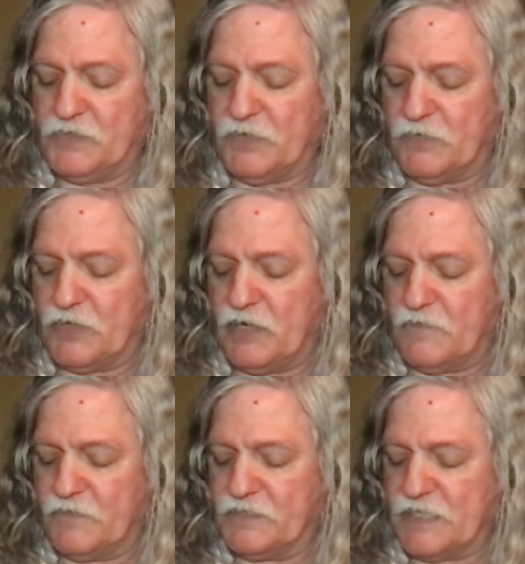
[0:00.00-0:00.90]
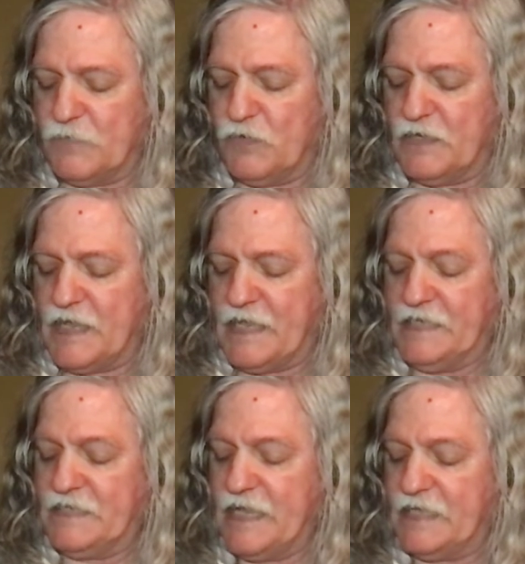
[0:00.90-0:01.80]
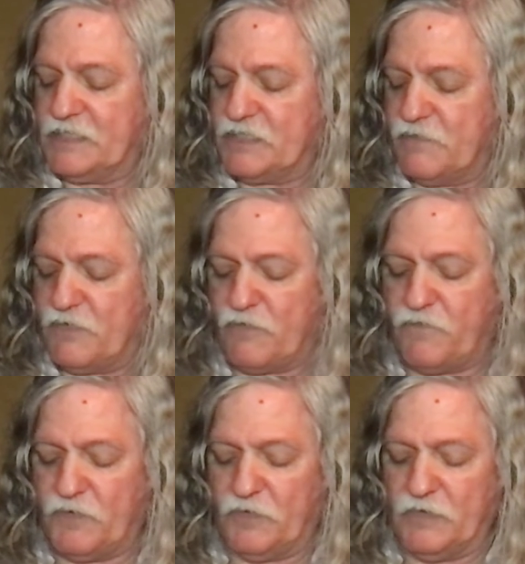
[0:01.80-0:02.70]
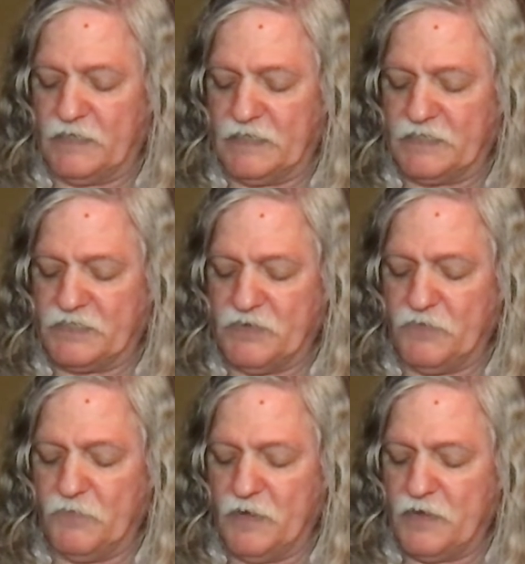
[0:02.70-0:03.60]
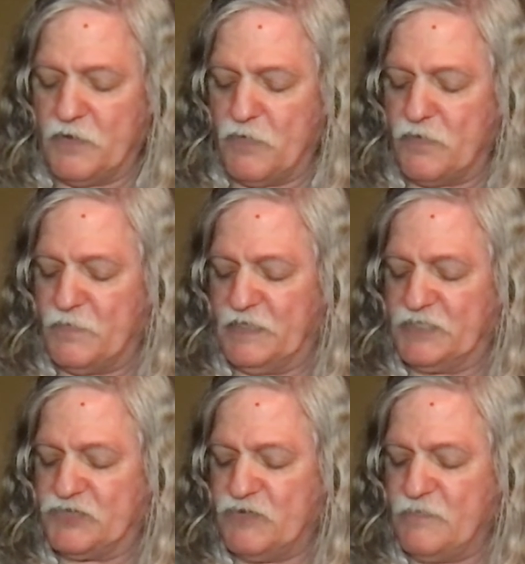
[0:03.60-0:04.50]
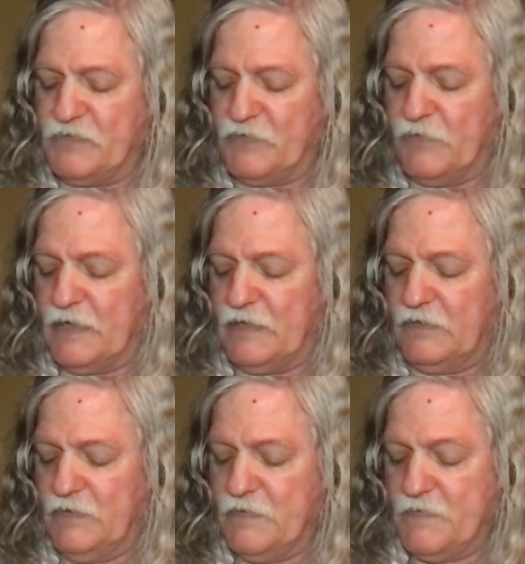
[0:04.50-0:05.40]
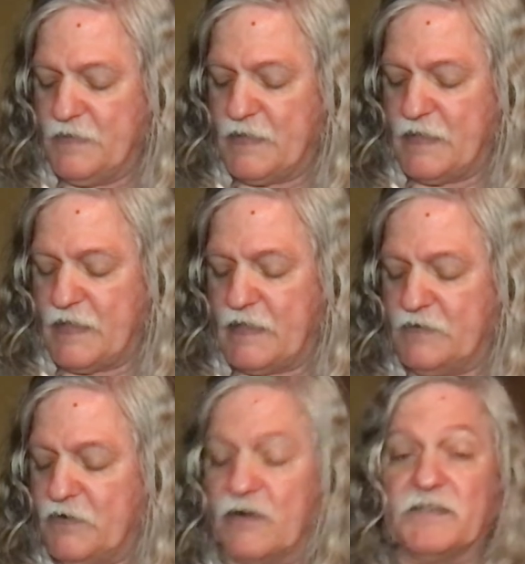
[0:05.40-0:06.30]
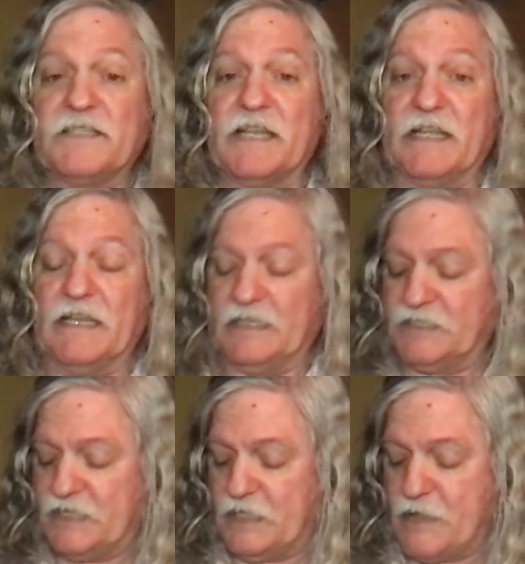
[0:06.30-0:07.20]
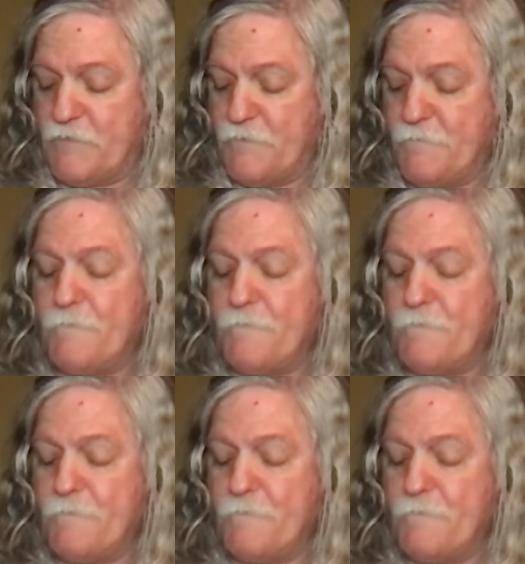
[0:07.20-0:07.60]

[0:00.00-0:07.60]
Don't offer someone a taste of your food unless you know them extremely well and are sitting next to them.